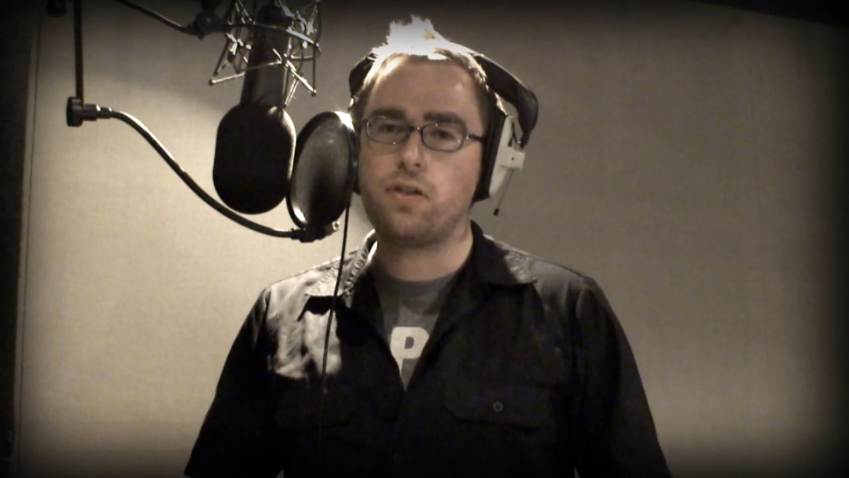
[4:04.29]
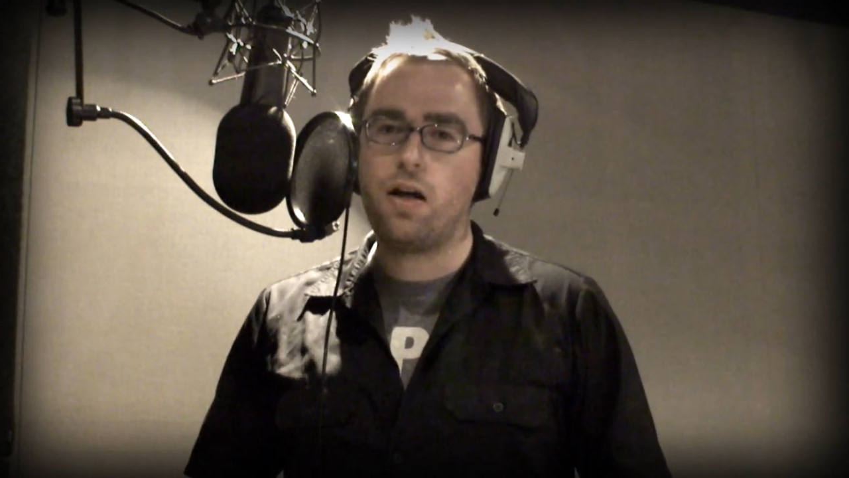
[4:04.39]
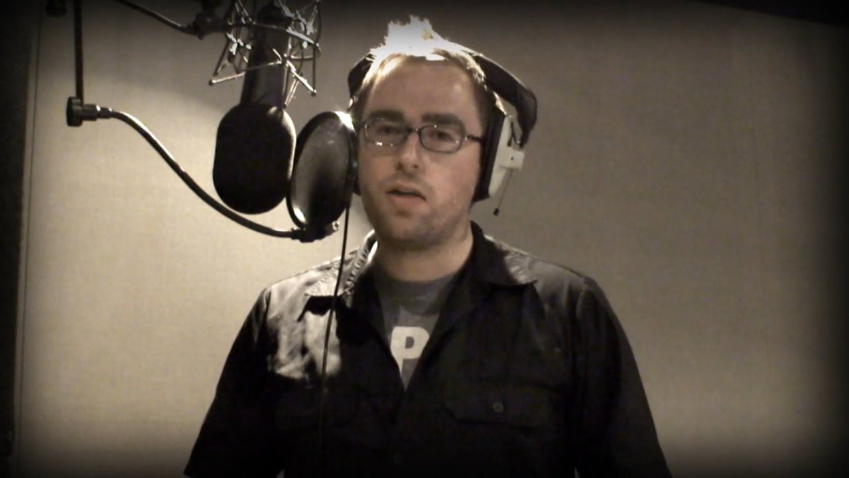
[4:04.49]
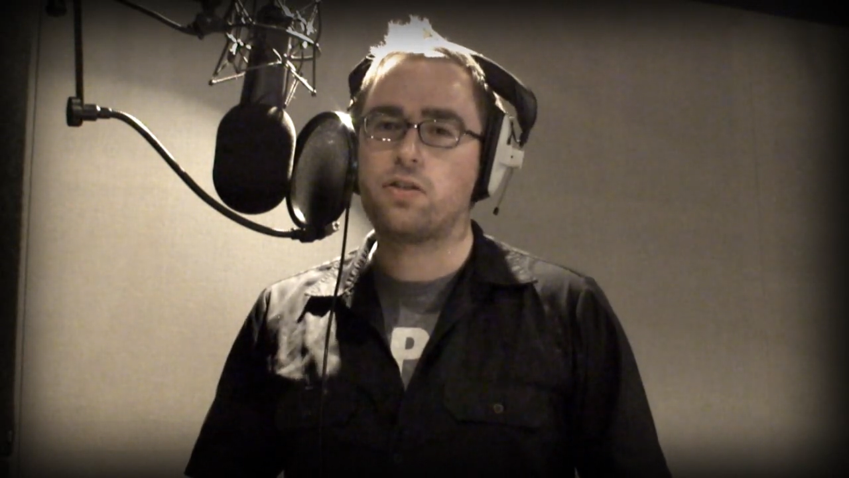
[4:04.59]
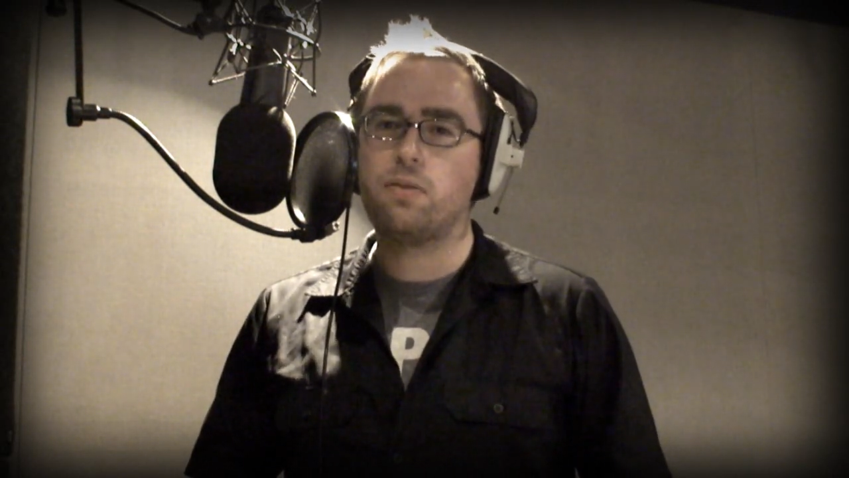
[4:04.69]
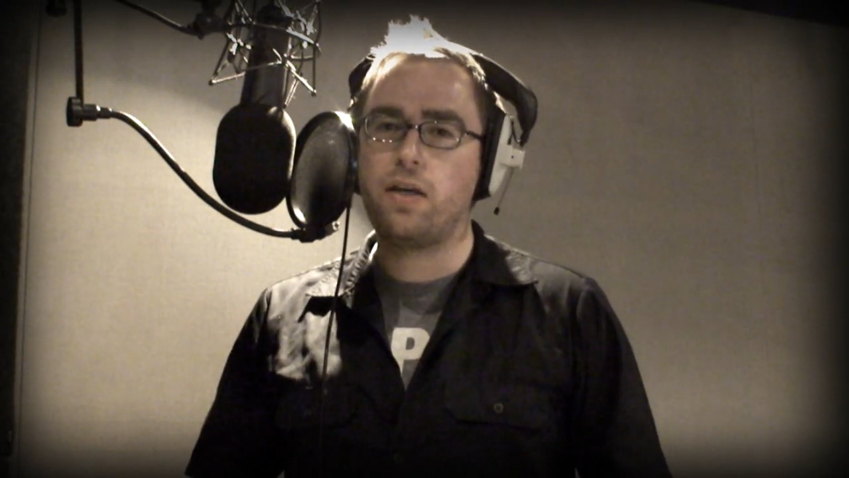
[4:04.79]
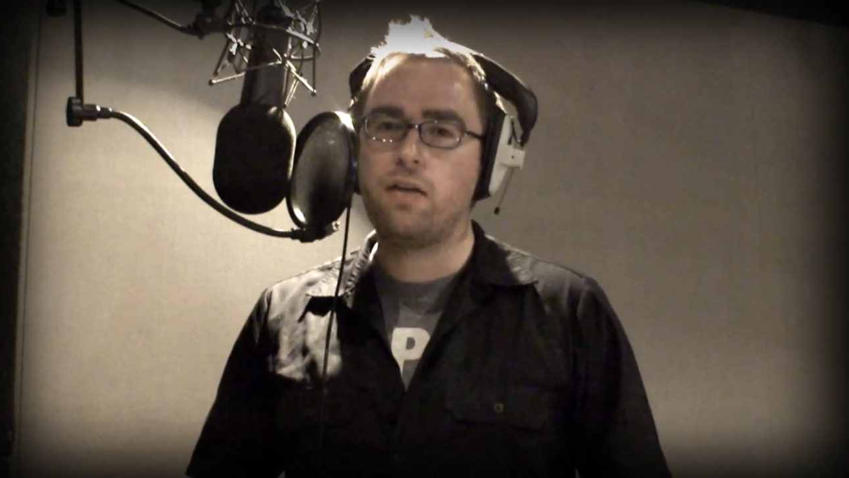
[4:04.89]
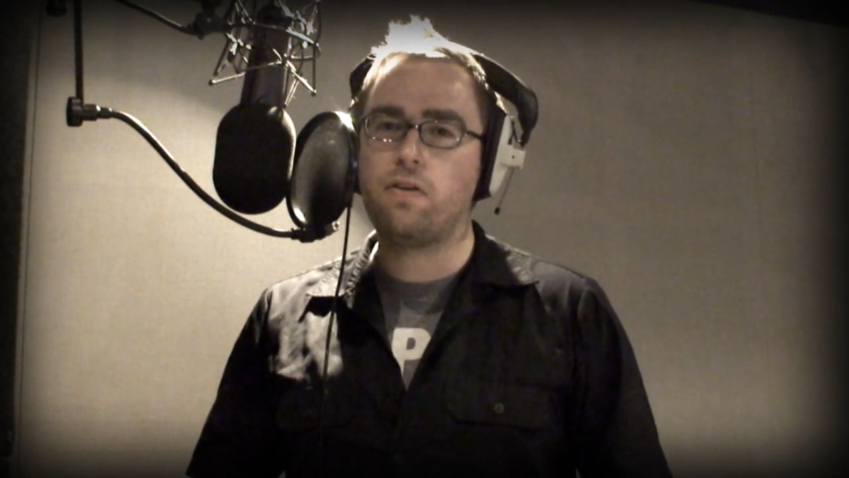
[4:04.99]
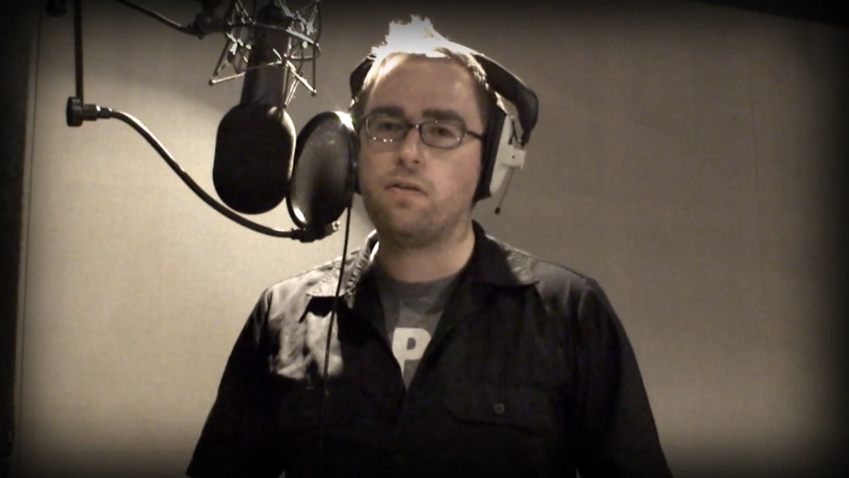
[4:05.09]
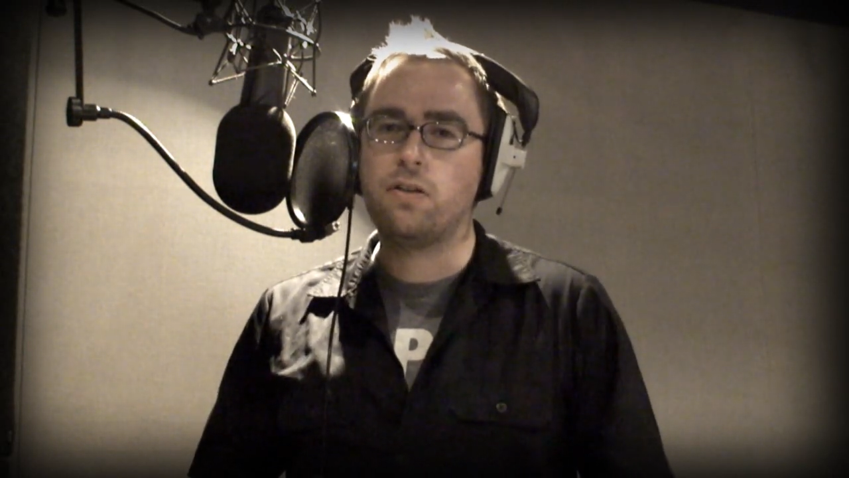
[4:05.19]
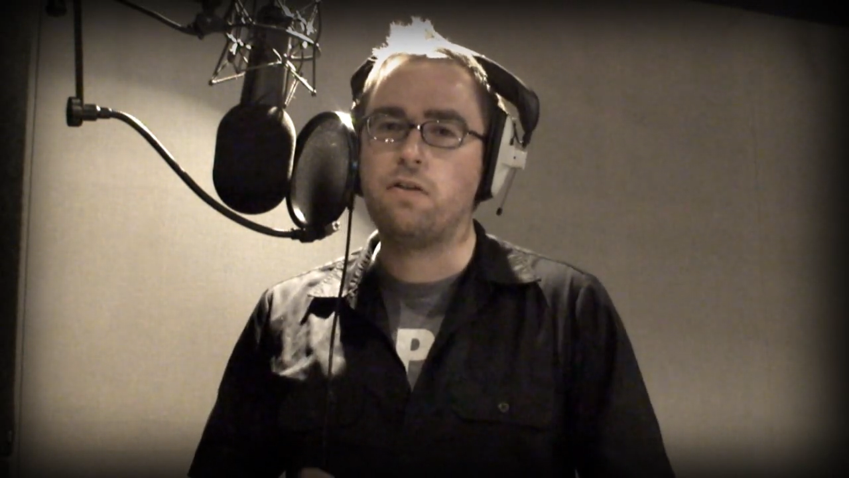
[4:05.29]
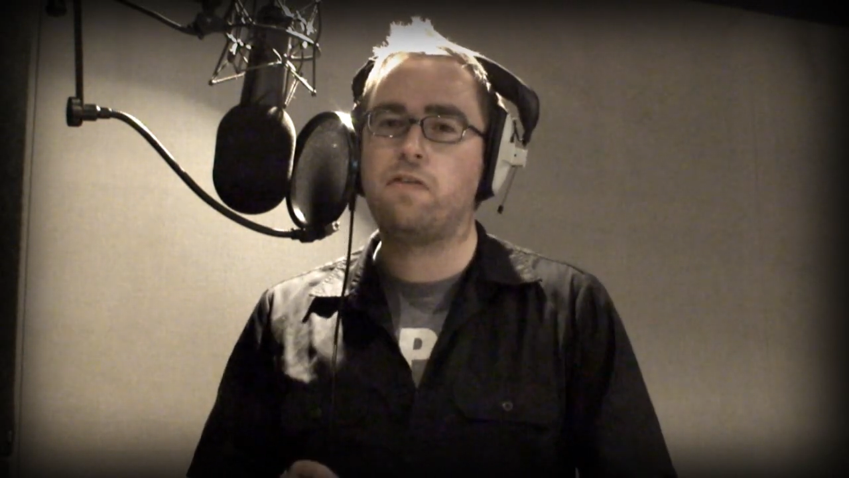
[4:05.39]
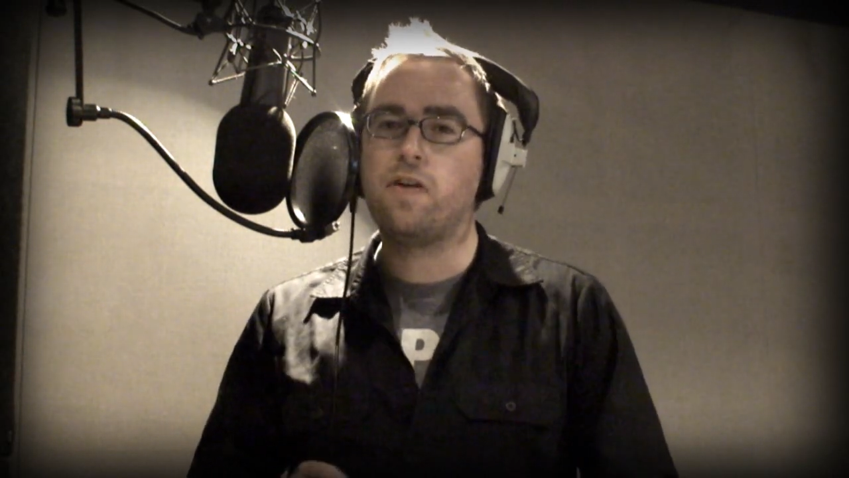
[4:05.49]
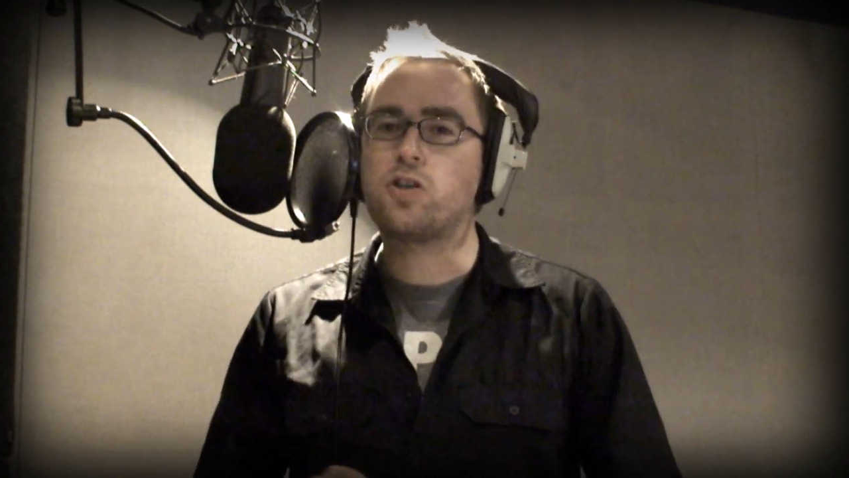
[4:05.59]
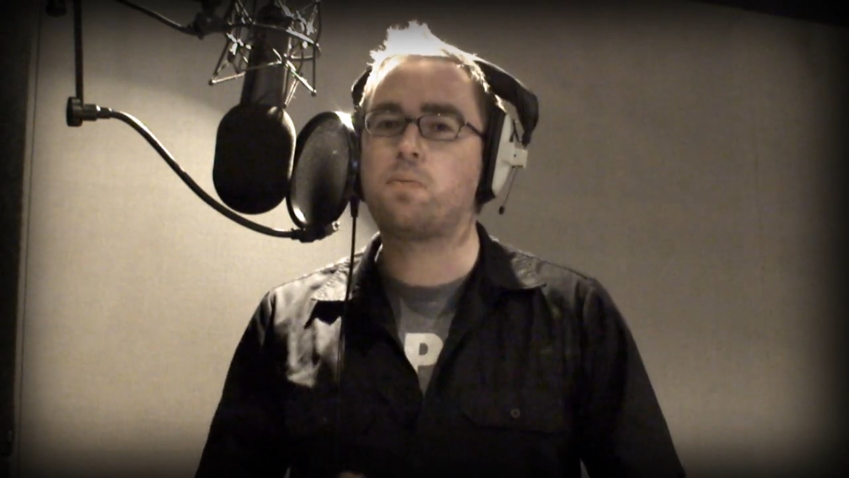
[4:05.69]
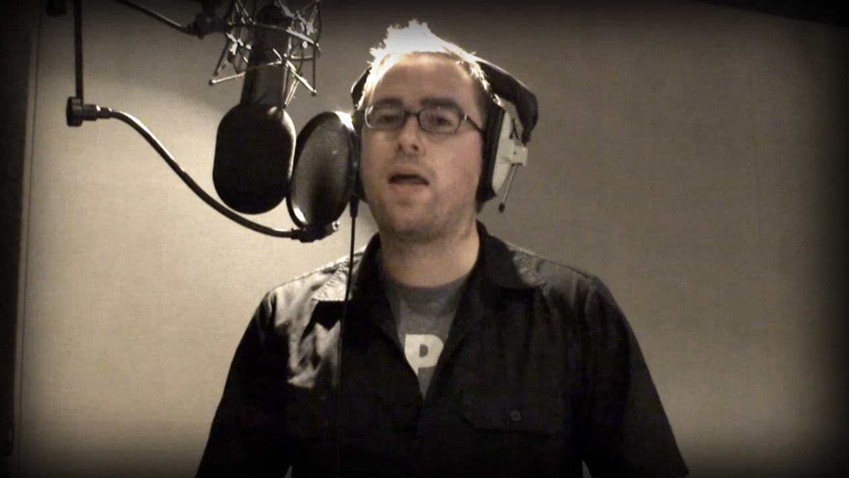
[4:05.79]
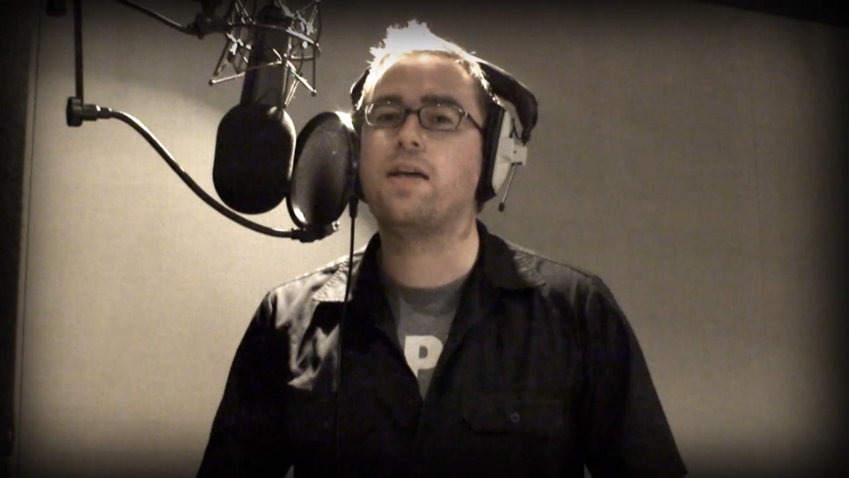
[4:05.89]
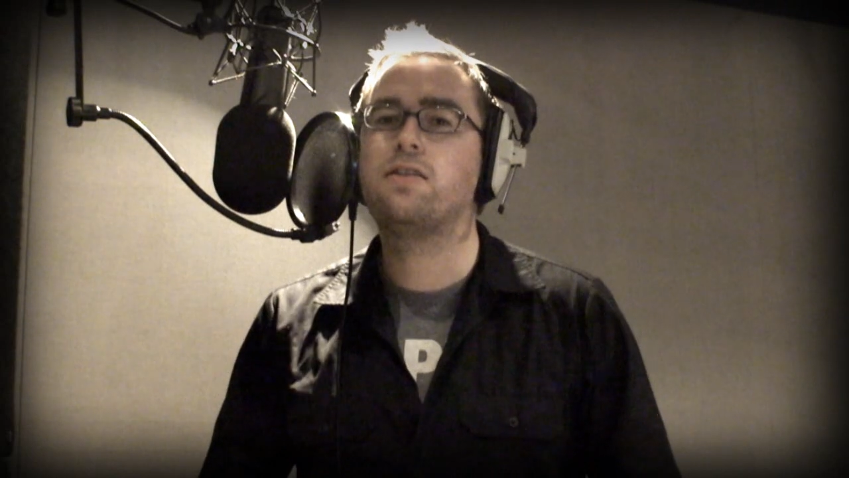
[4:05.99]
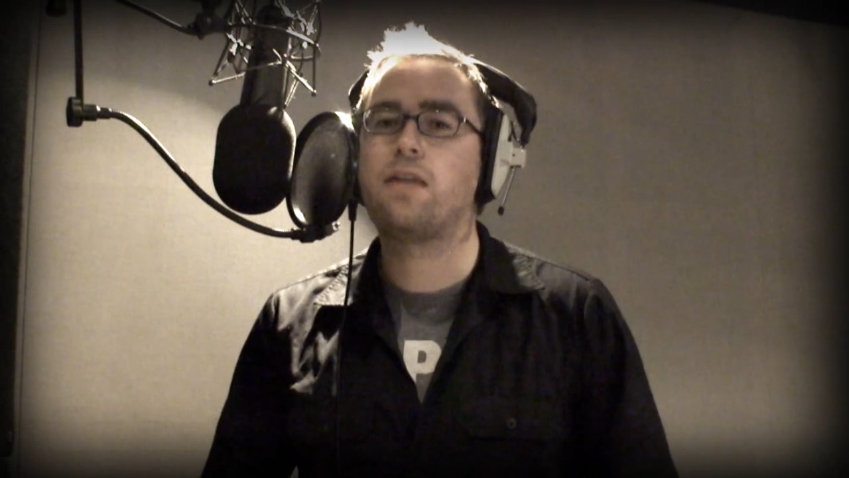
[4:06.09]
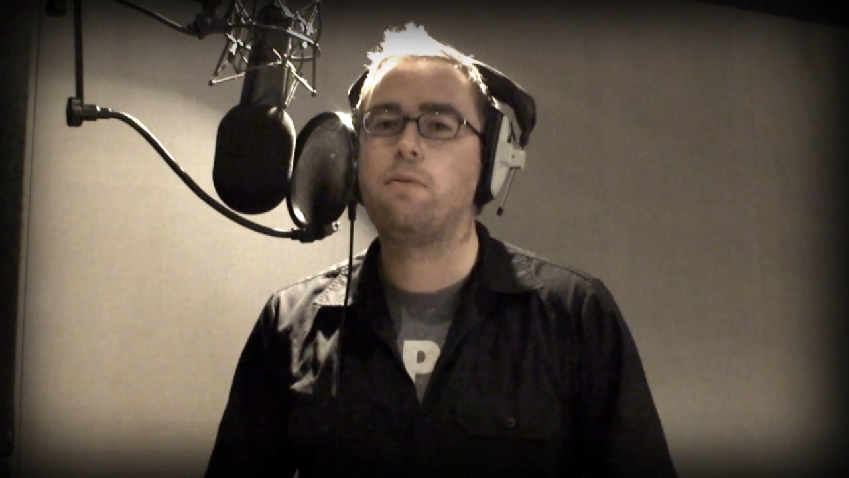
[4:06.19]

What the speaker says: asked to be involved in the first place.